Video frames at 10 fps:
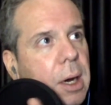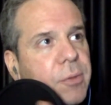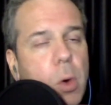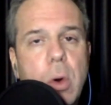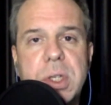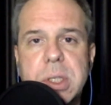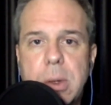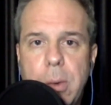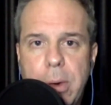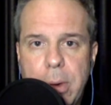course,
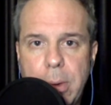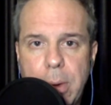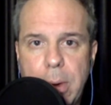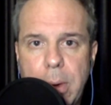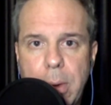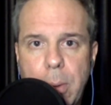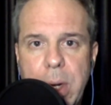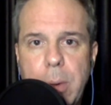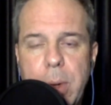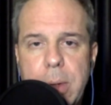
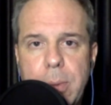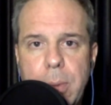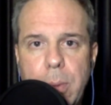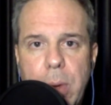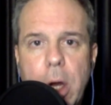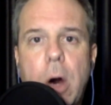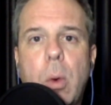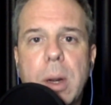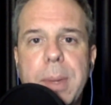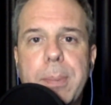we all
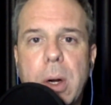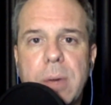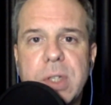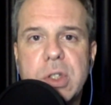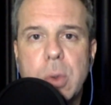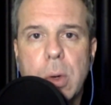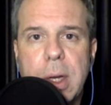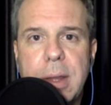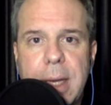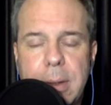want to be part of a
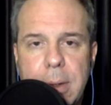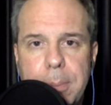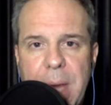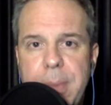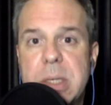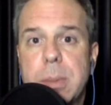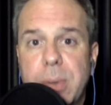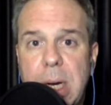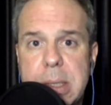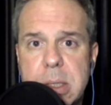story that maybe
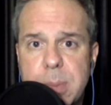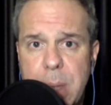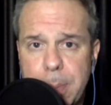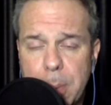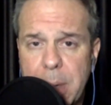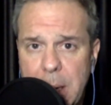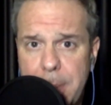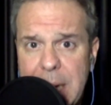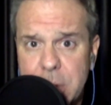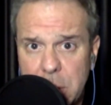surprises people. But I
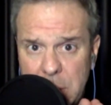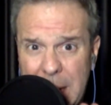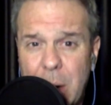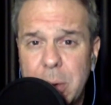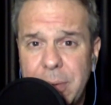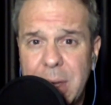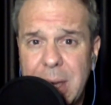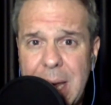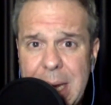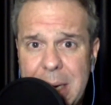imagine out of the
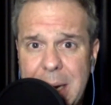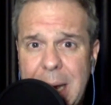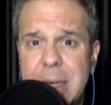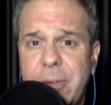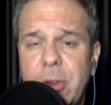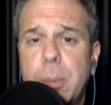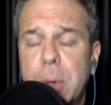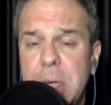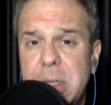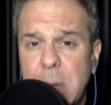gate, it had to feel
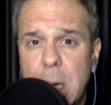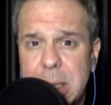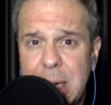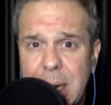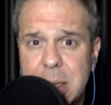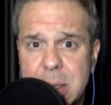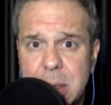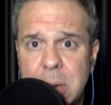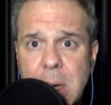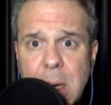pretty daunting as
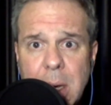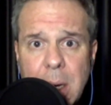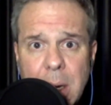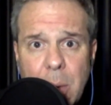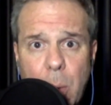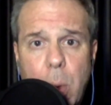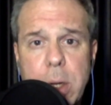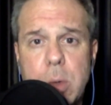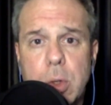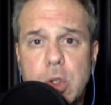to
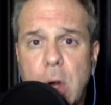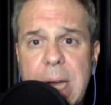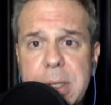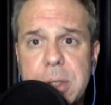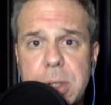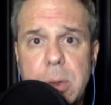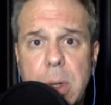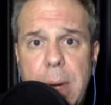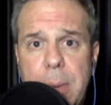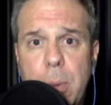what you were trying to do
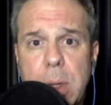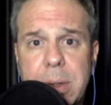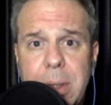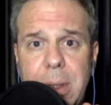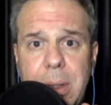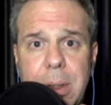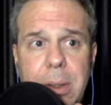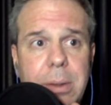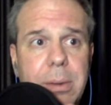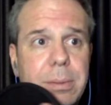and what
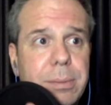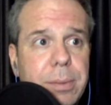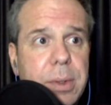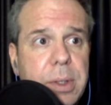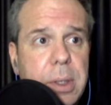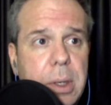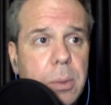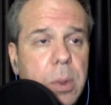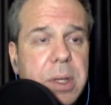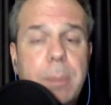the
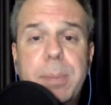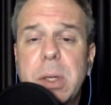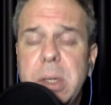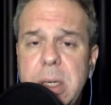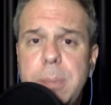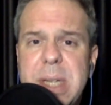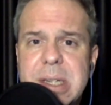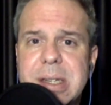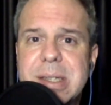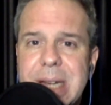ability to be
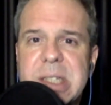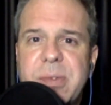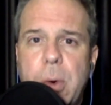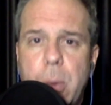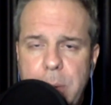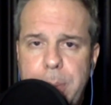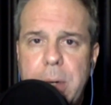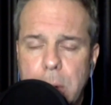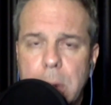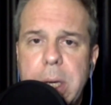successful would have been
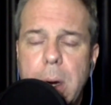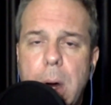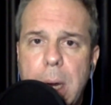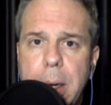early on.